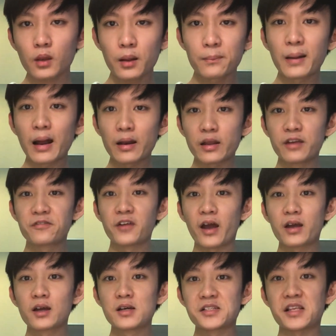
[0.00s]
But if the
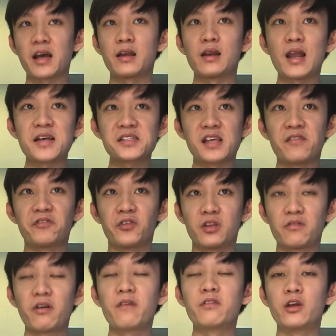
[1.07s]
angle is less than
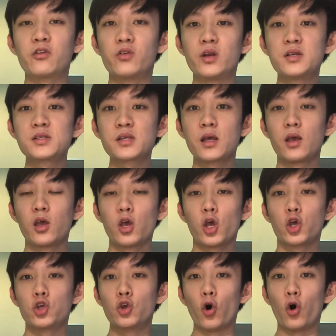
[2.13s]
45 degrees,
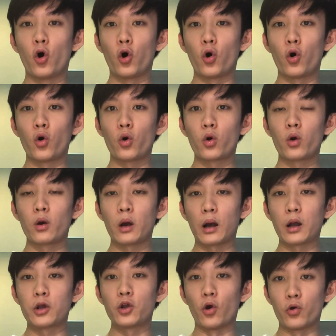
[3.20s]
your
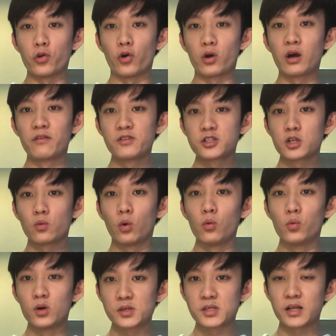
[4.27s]
curvature won't
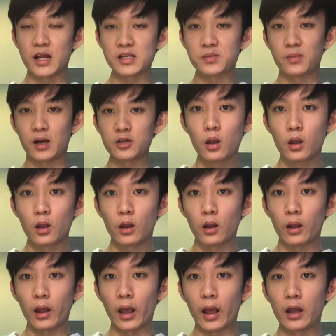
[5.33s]
worsen as much,
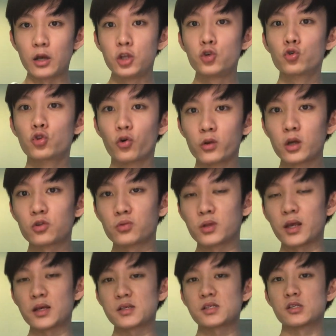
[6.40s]
and you don't need to
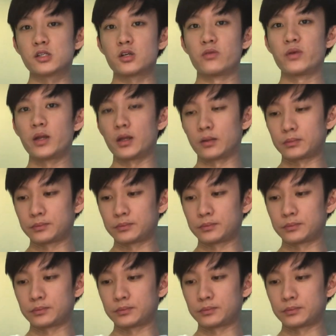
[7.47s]
take surgery.